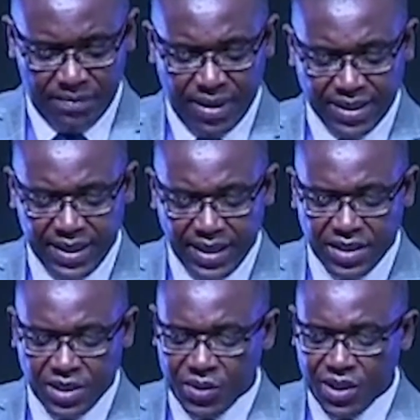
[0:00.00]
Much
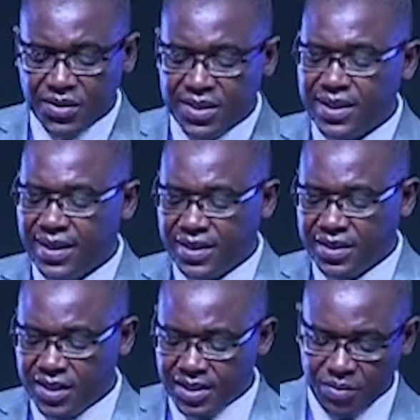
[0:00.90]
as we consider the
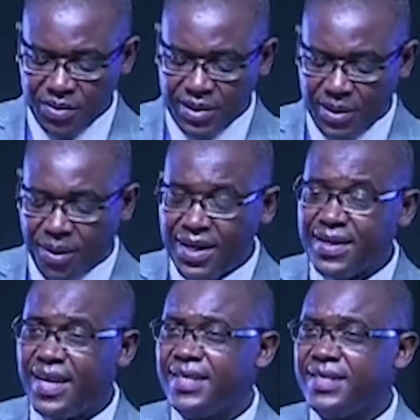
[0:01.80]
church to be a
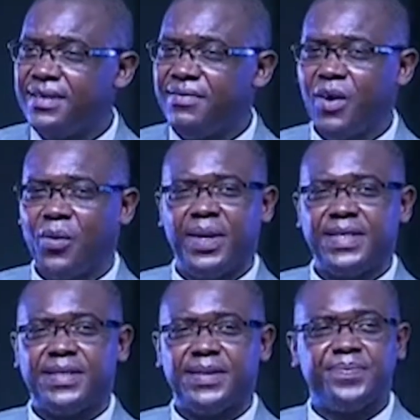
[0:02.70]
partner in
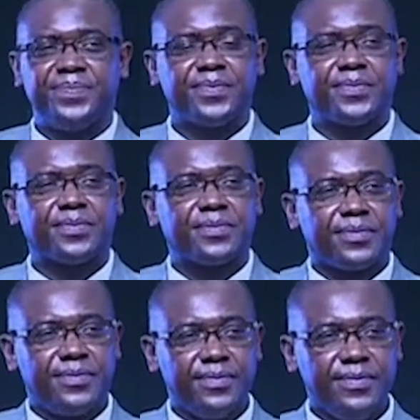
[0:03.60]
development,
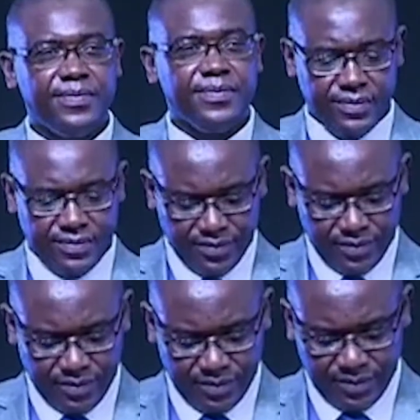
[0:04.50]
le
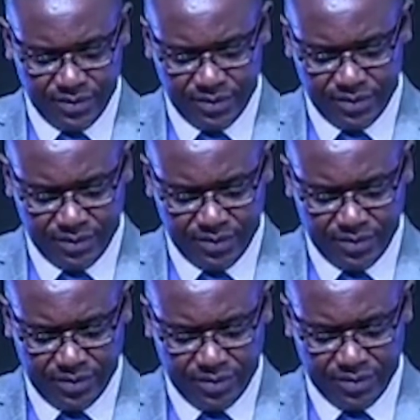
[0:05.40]
tota re tsaya
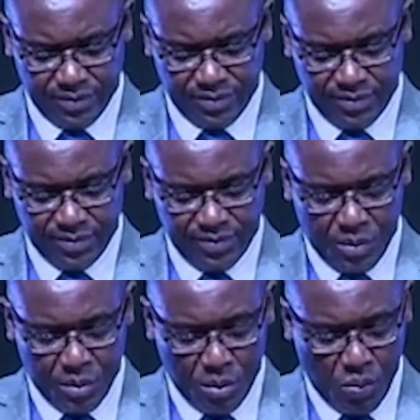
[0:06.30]
gore re tshwanetse re
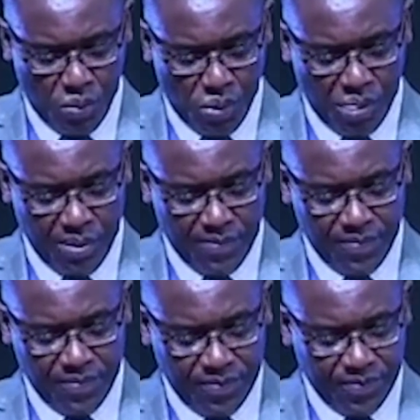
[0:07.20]
tshwaraganne tiro
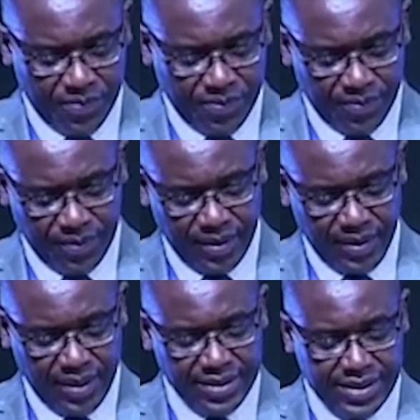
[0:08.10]
ya go tlhabolola
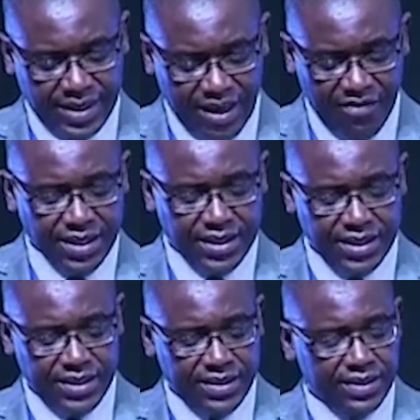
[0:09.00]
As
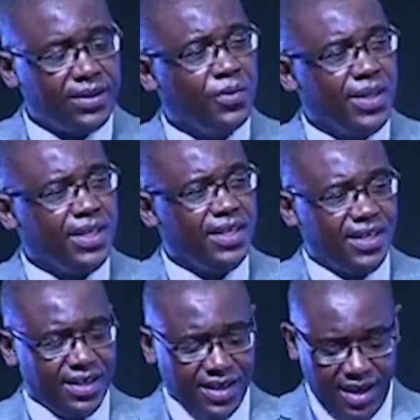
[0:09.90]
government rona le
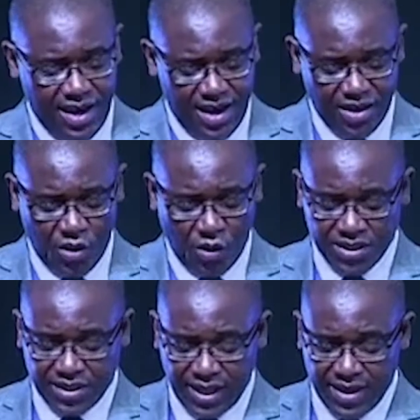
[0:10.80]
kereke are
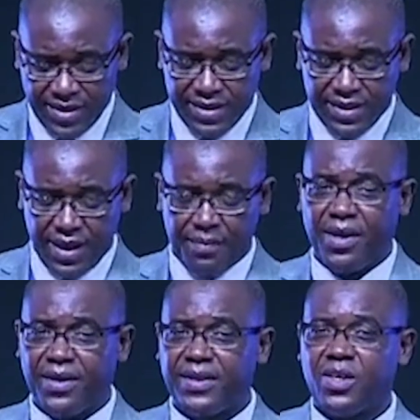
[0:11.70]
concerned
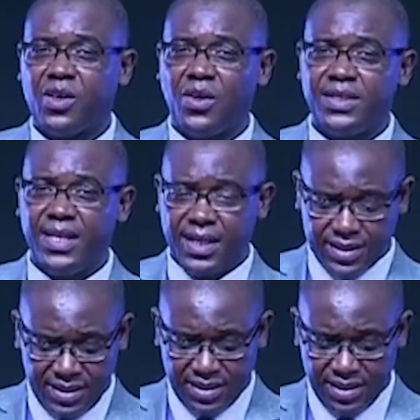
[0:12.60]
about the
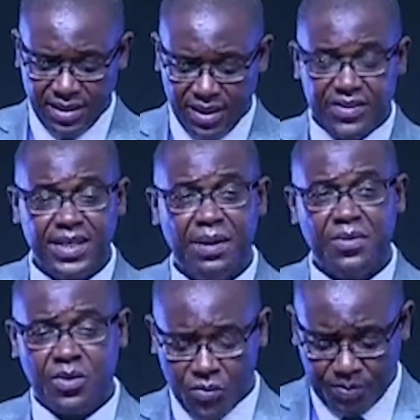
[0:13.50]
conduct of
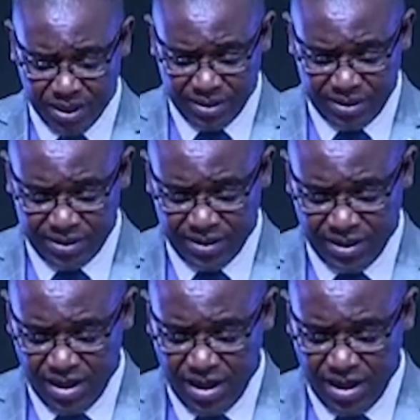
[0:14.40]
some groupings